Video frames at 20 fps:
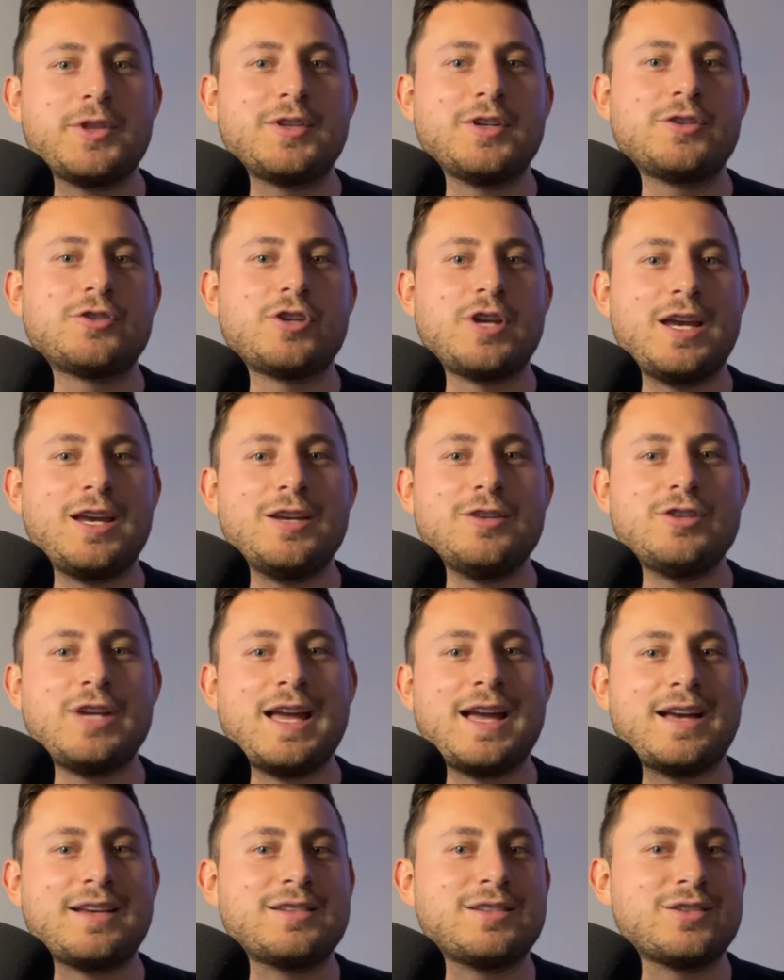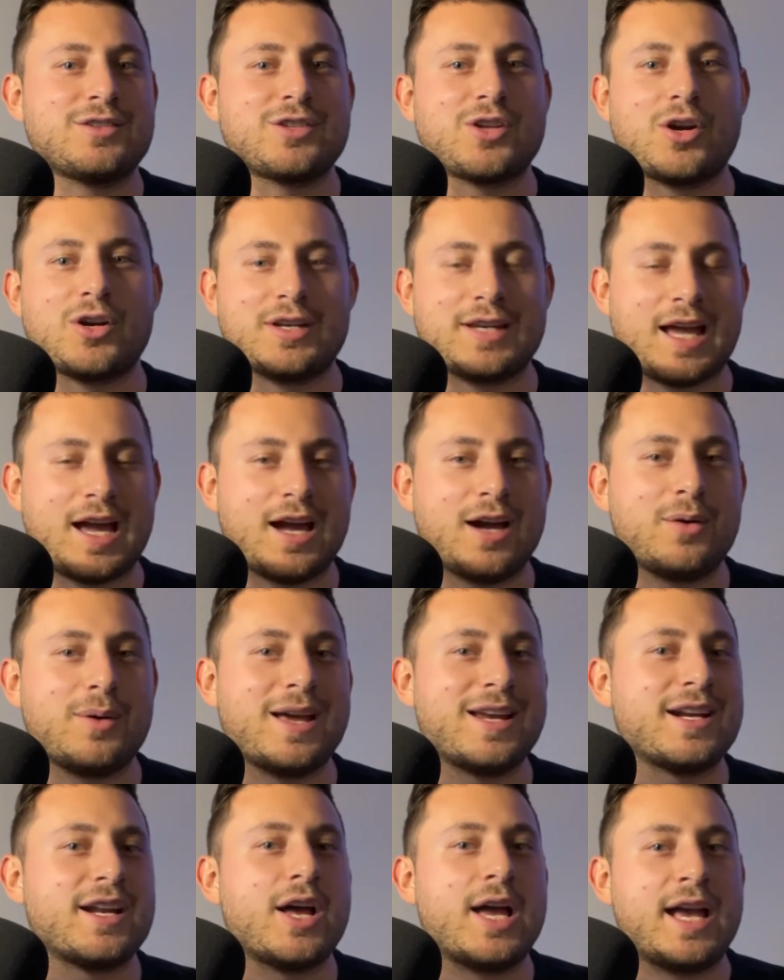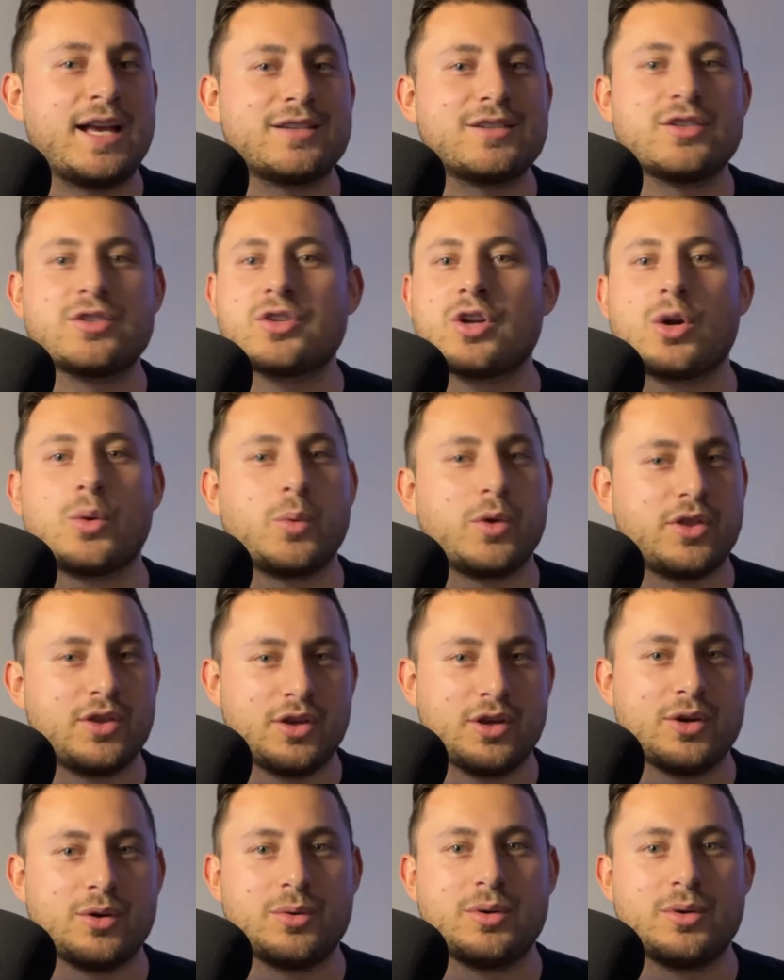the change has to start now, and it has to start with you.